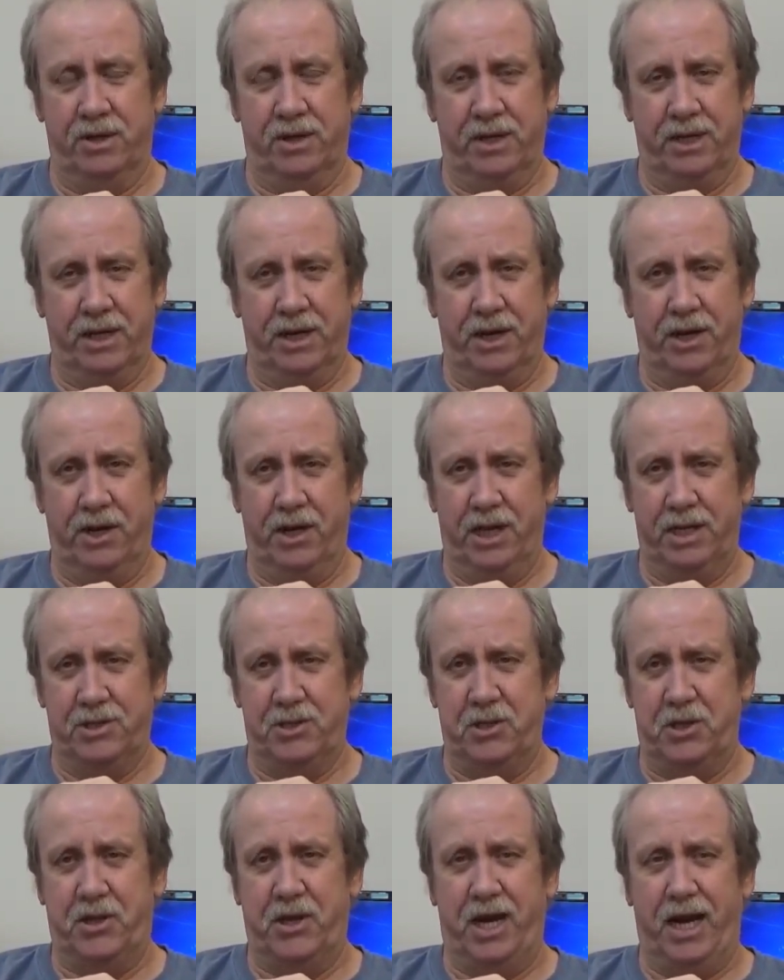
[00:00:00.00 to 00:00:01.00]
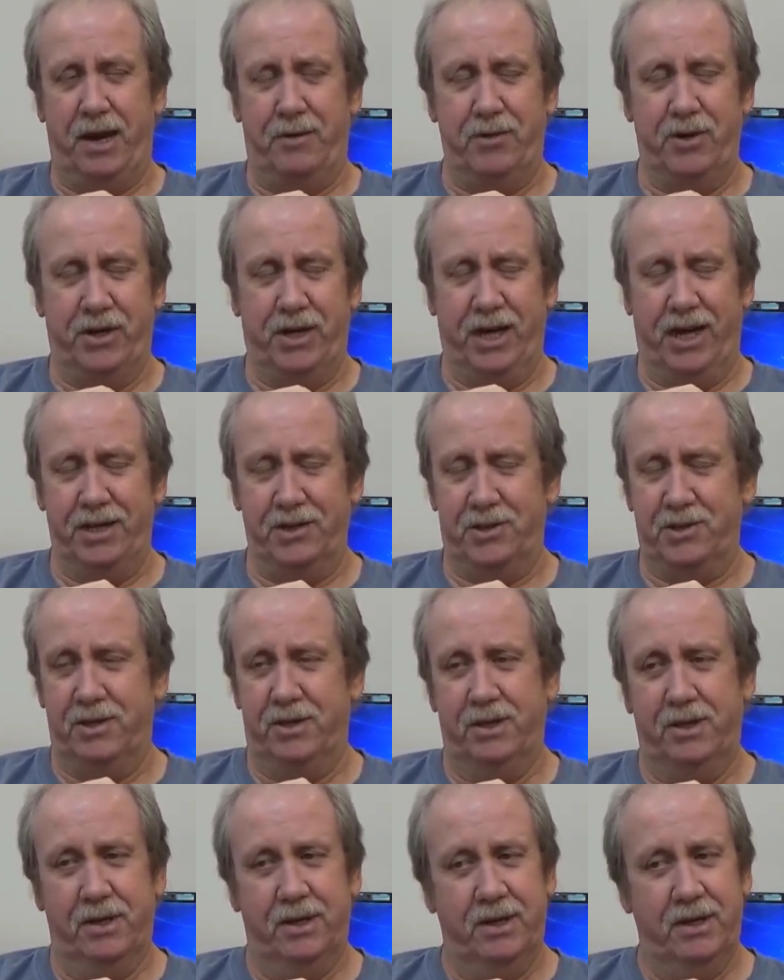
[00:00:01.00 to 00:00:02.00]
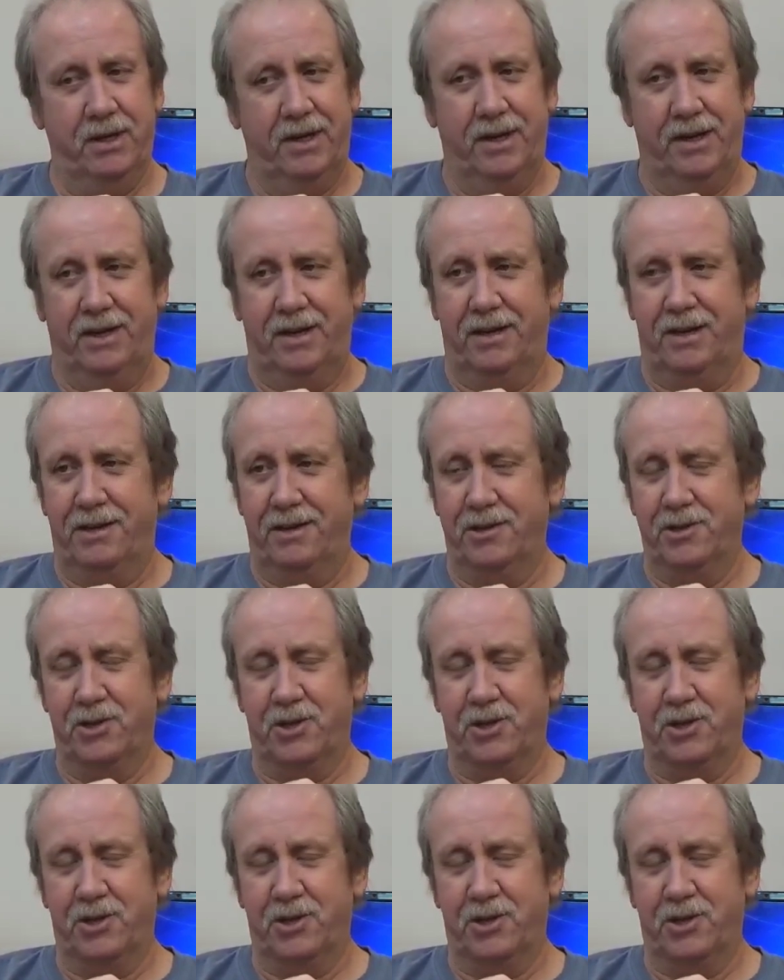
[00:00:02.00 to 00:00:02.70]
And you know that's the time you go, you